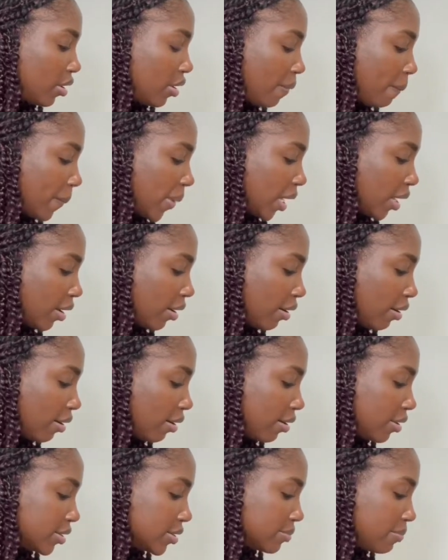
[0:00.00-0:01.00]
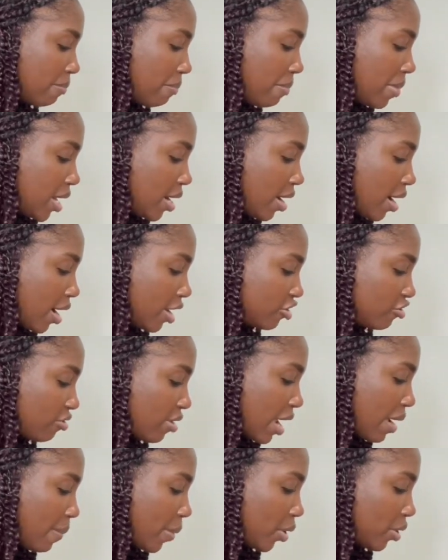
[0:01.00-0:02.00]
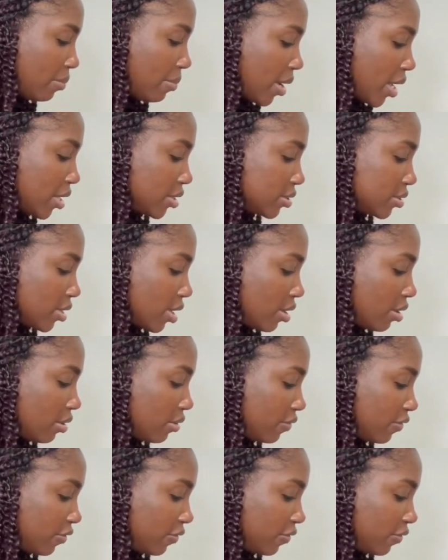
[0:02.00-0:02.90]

Because me not try about myself.